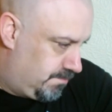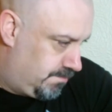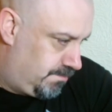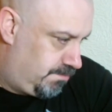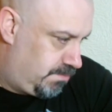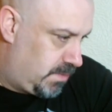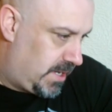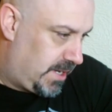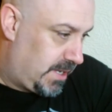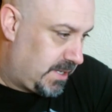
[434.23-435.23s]
and
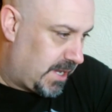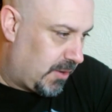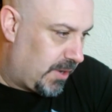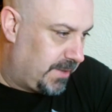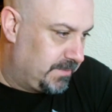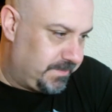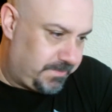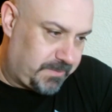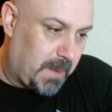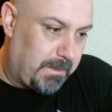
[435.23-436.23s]
I
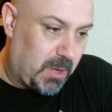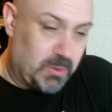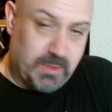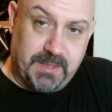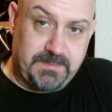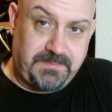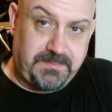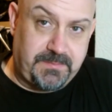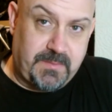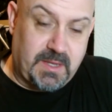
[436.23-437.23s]
bottled it
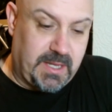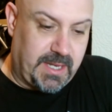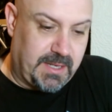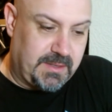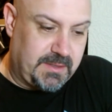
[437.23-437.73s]
in